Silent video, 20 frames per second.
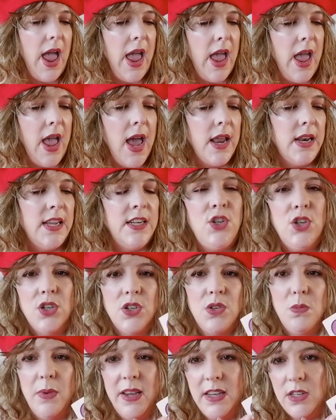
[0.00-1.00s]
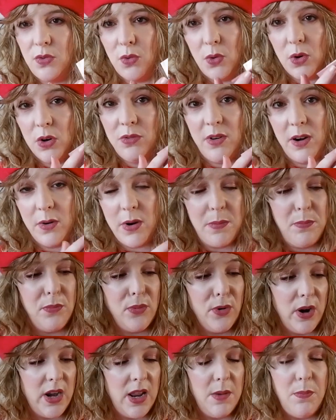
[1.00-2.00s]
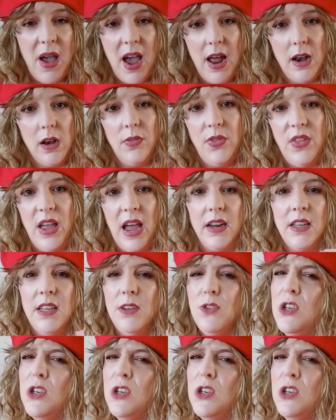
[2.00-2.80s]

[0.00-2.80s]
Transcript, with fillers: and it just makes for a very pretty palette that